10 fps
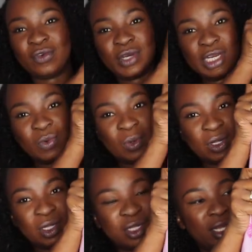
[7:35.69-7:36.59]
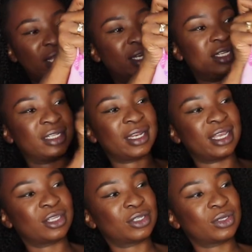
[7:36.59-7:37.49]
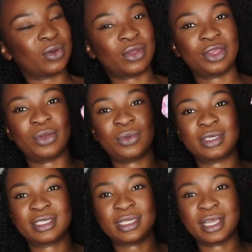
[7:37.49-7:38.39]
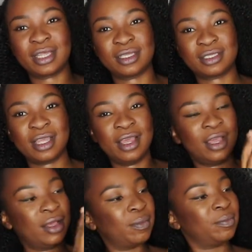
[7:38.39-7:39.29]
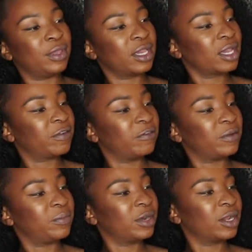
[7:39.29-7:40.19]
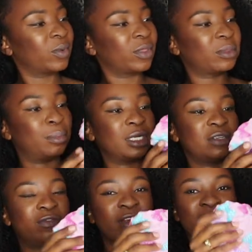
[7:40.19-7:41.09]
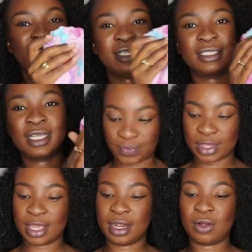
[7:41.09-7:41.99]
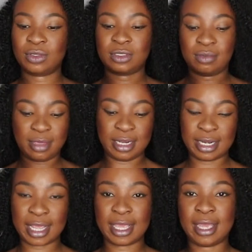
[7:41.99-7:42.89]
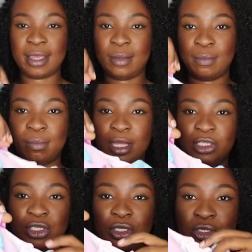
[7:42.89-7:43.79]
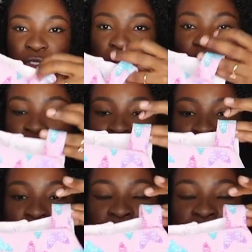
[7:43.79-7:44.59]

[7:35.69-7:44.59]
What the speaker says: really well. And it's like so cute. It's like this pink fabric with butterflies. And I also made like a matching top,